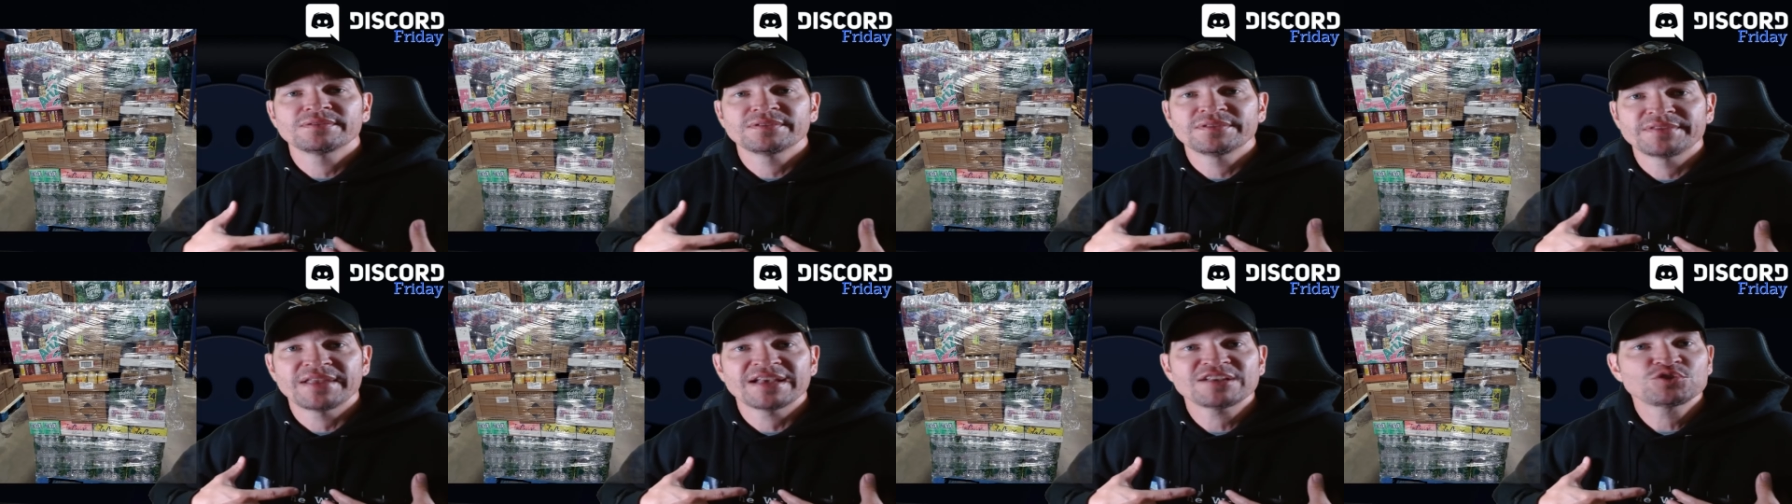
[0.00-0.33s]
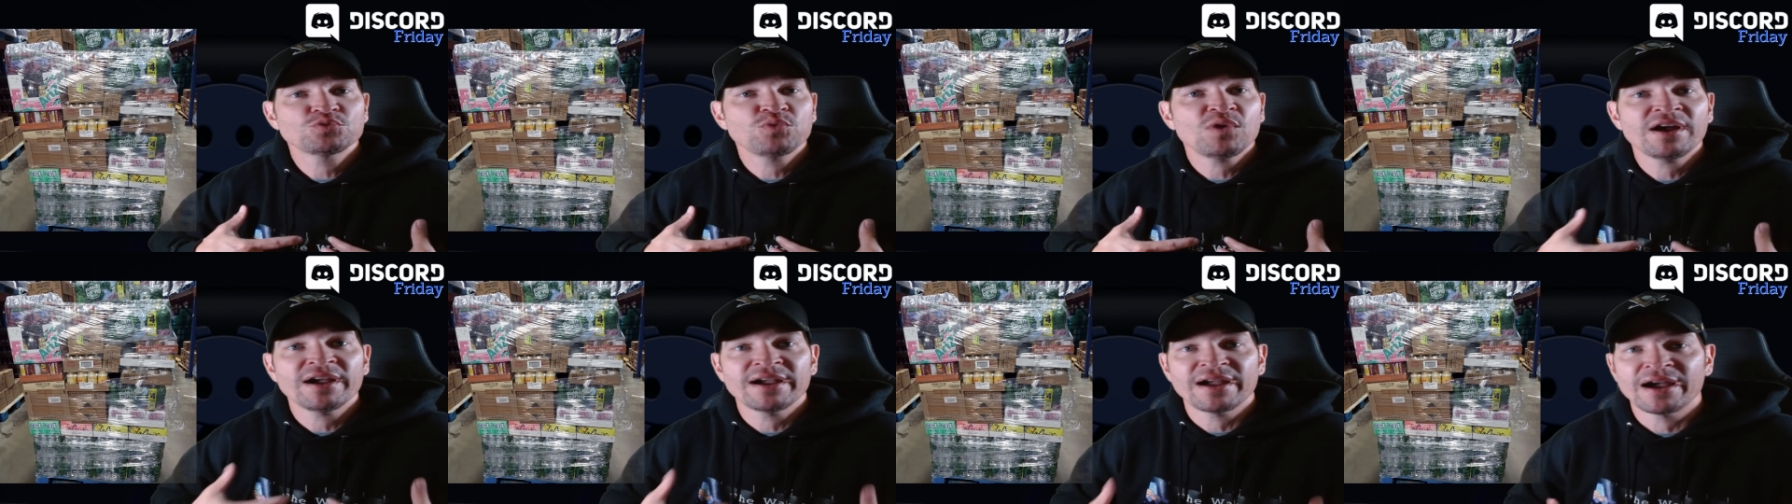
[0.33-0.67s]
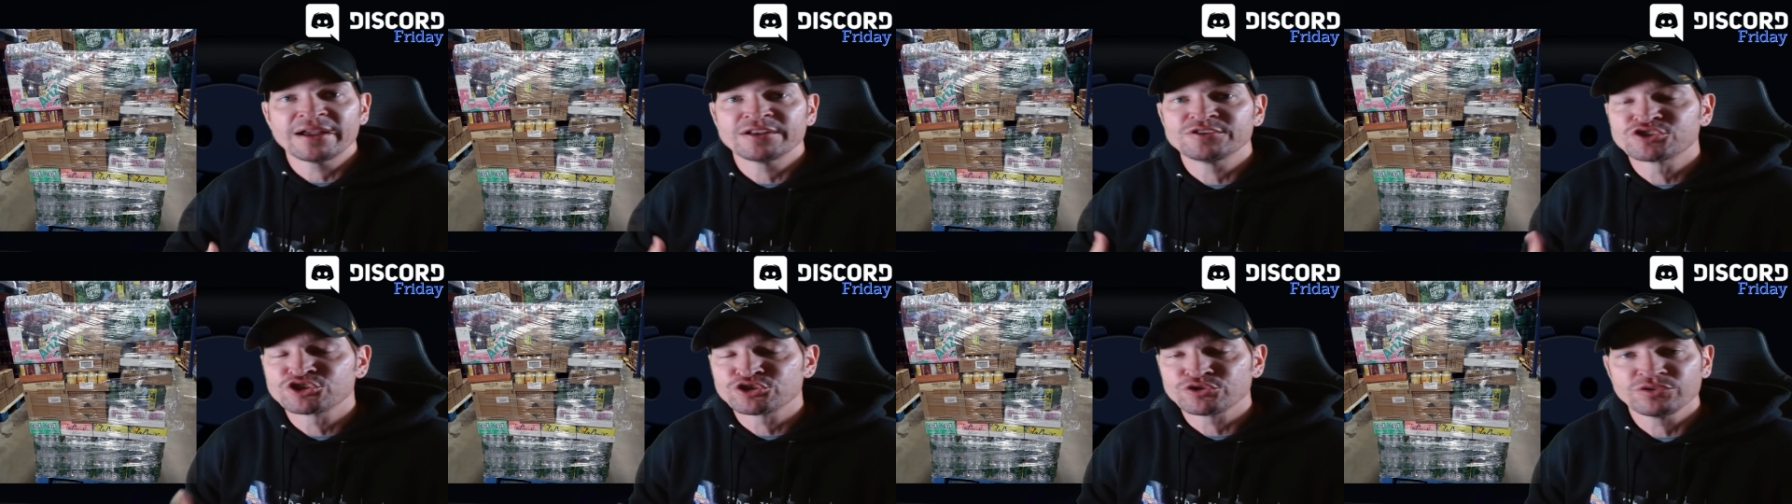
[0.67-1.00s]
That's why I
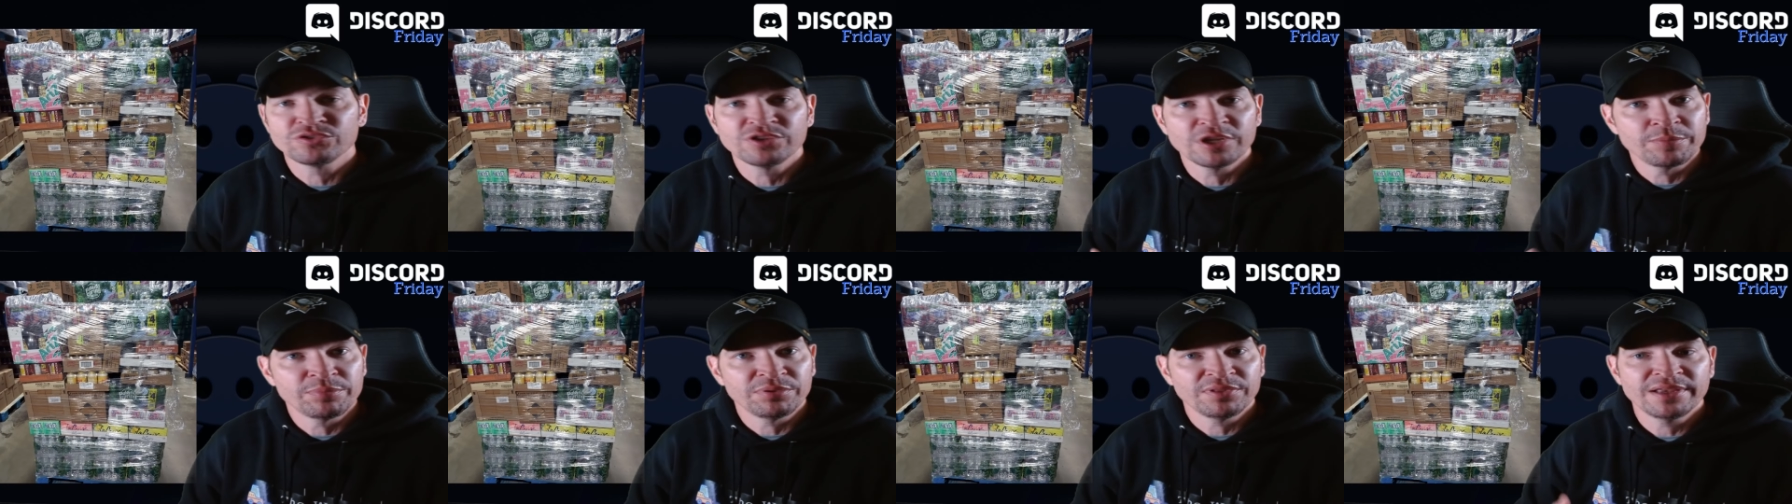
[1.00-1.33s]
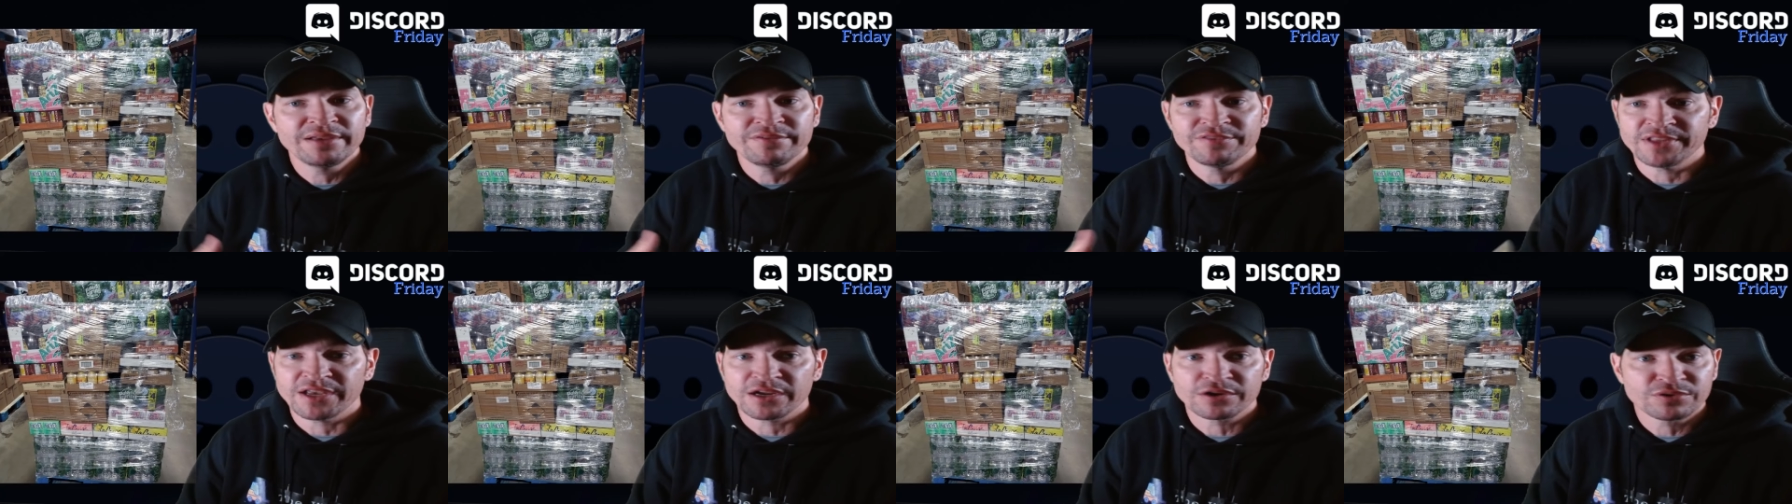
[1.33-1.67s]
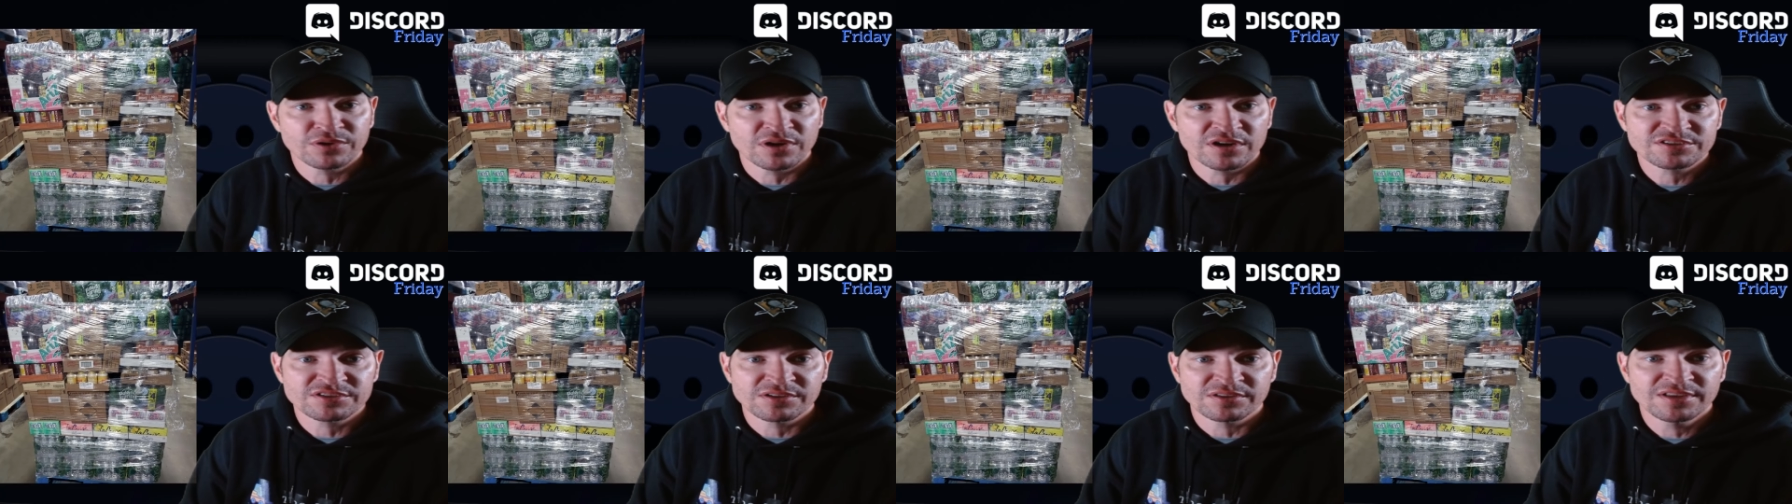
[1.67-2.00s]
truly believe in that
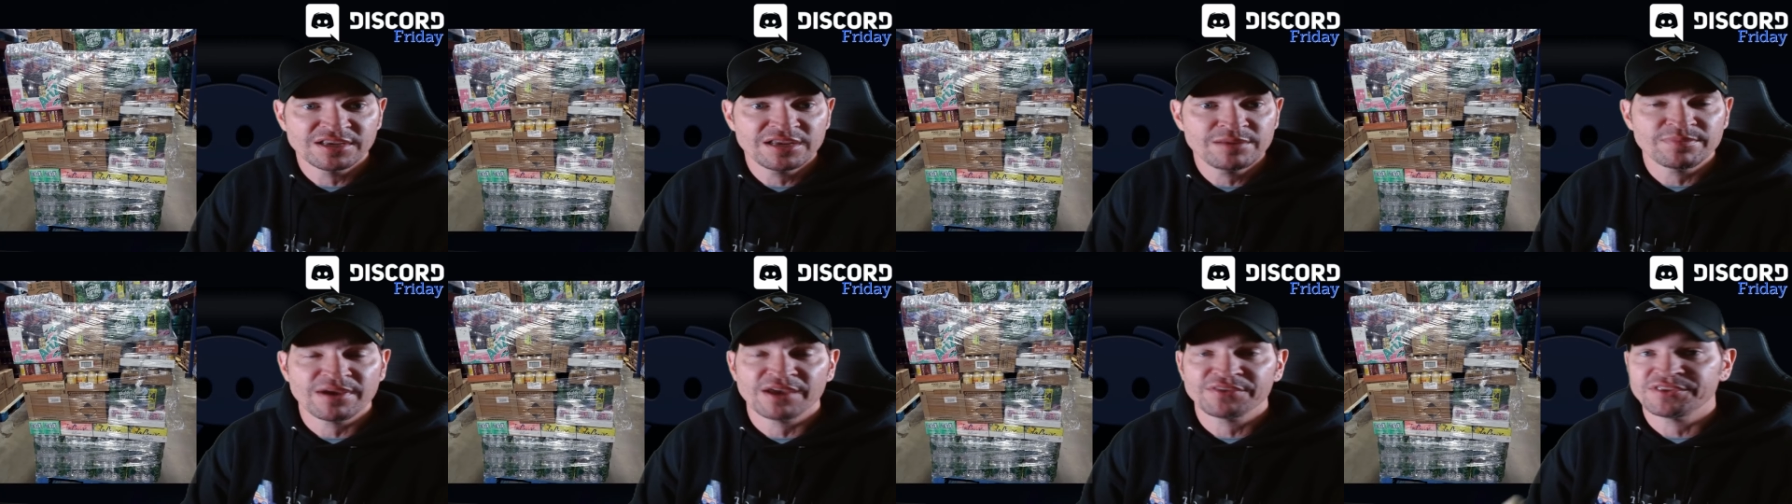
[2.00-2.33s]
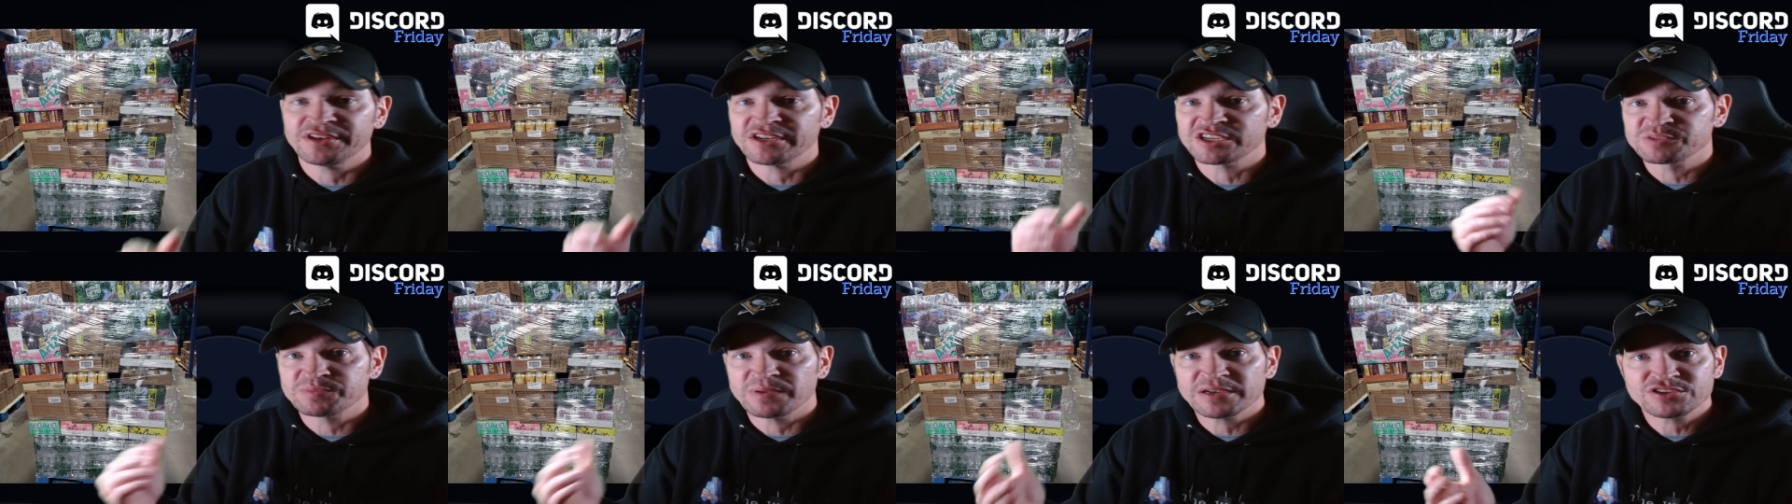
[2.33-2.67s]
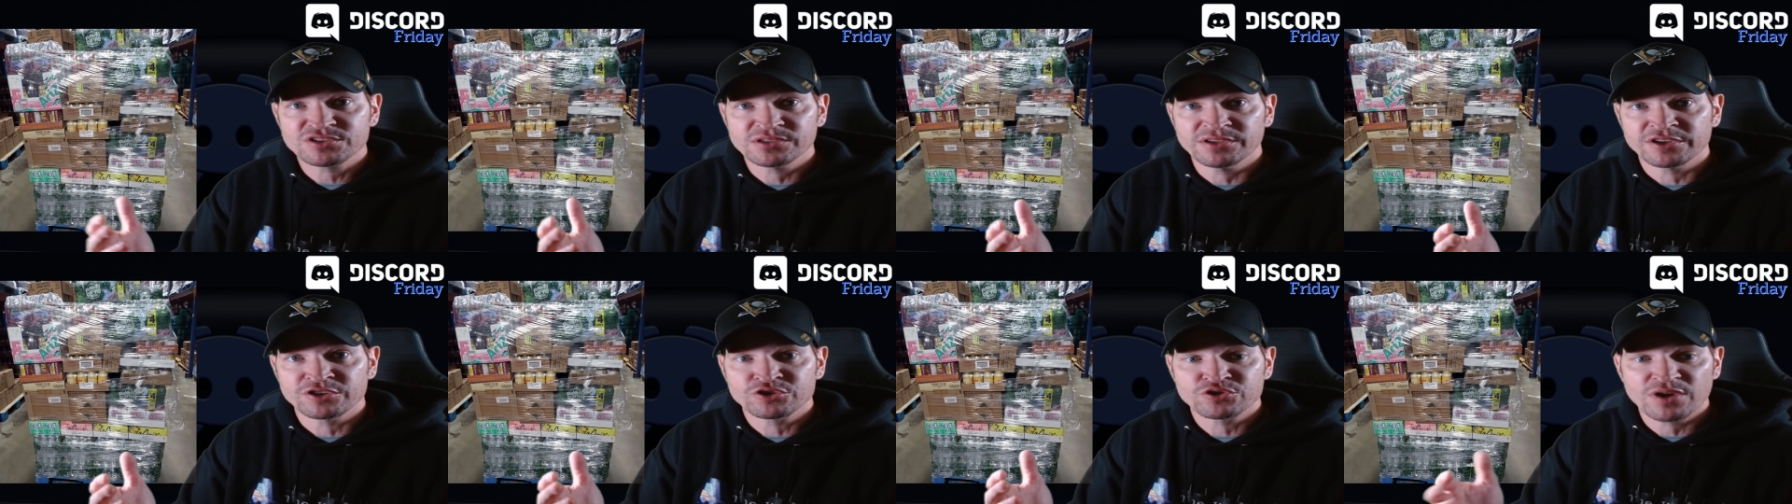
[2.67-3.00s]
cross and tee method,
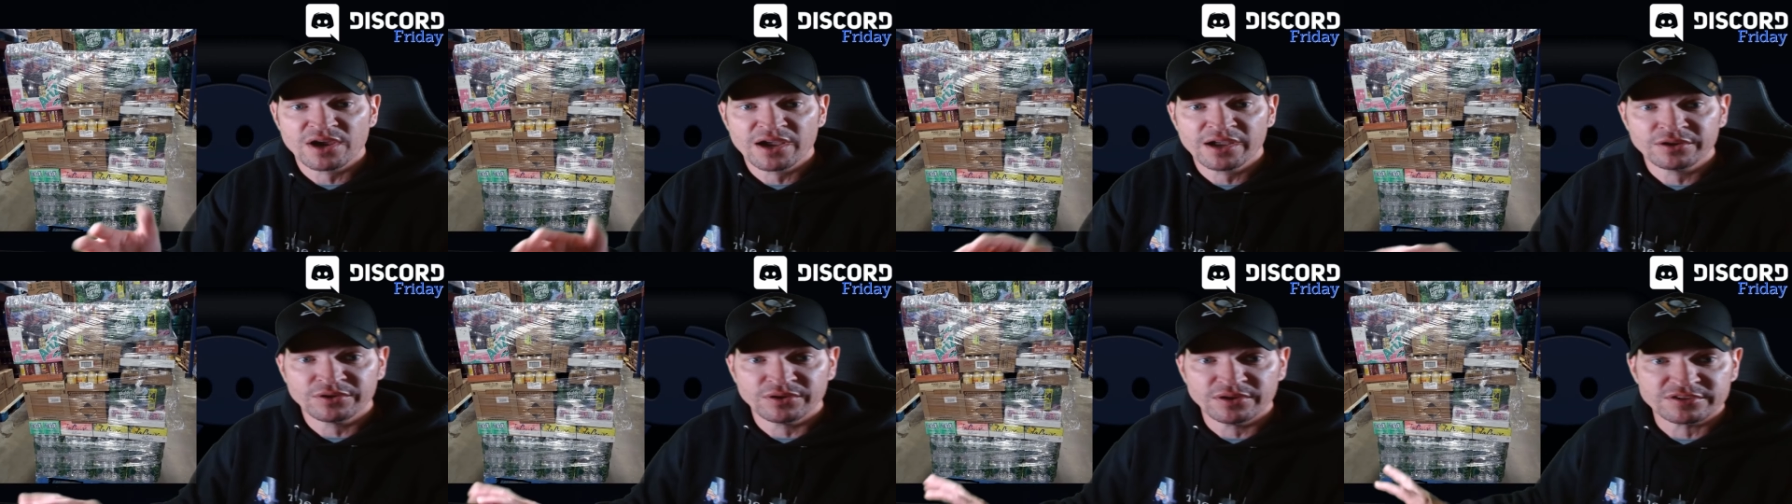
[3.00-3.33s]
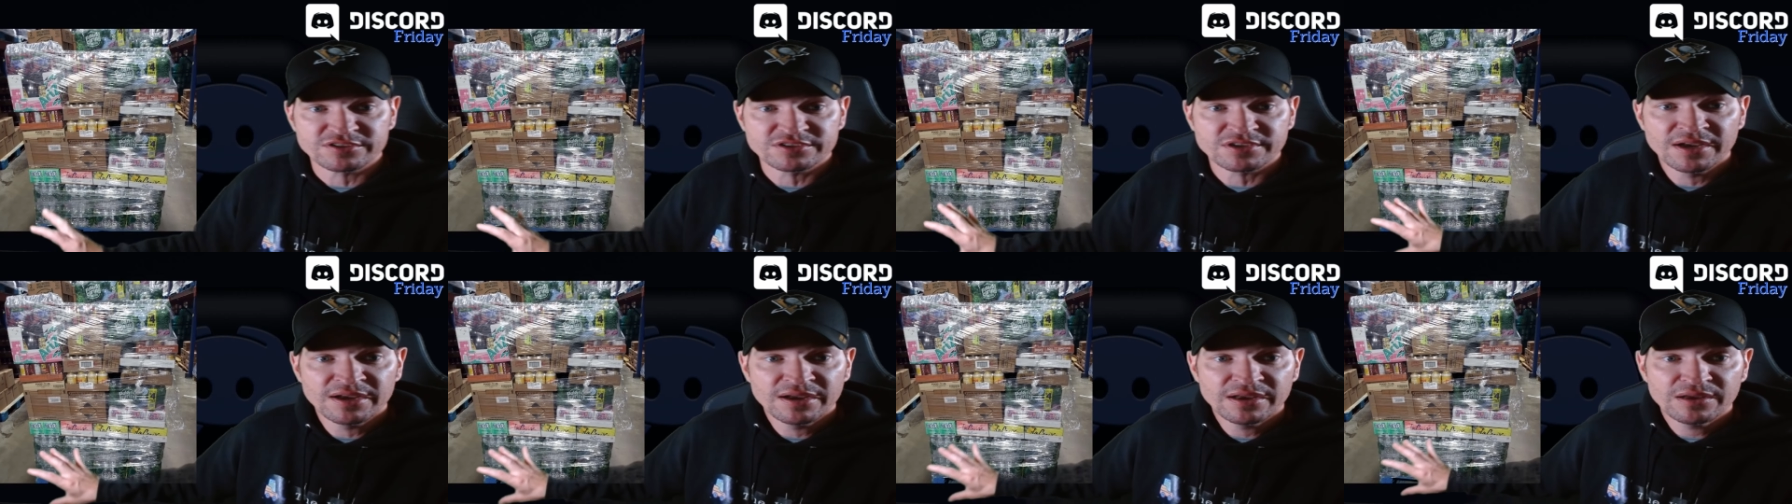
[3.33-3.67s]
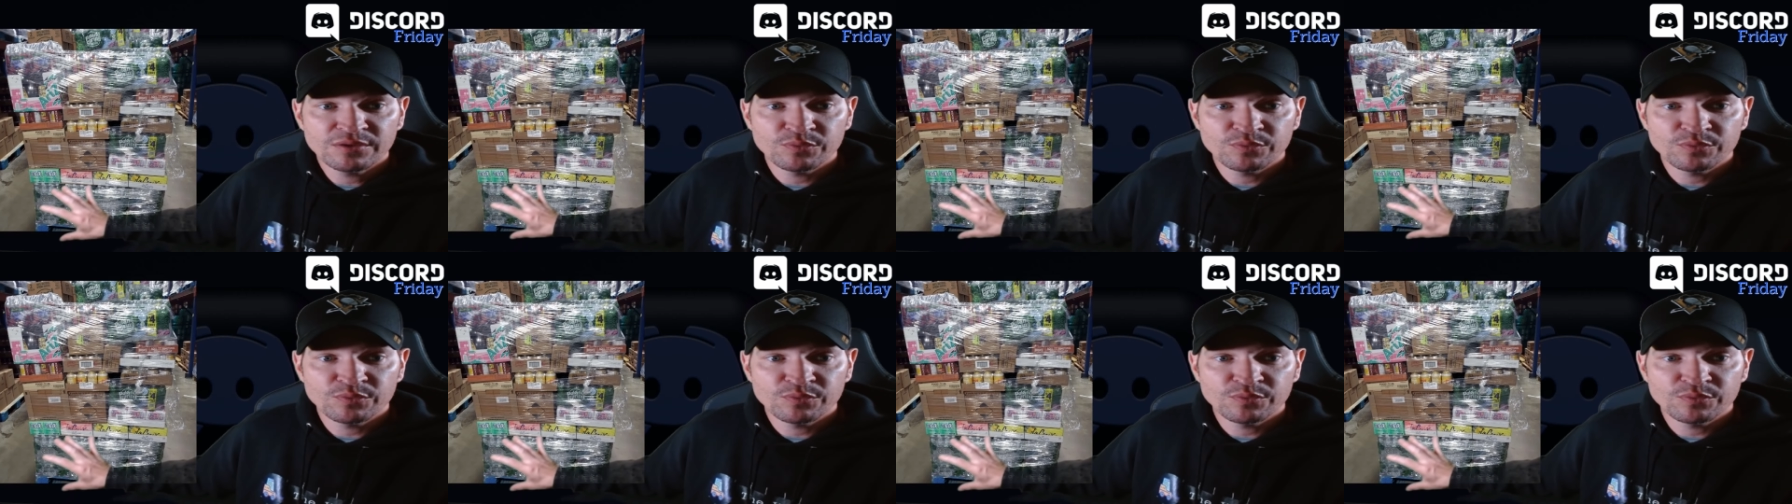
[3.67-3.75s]
especially in dry goods.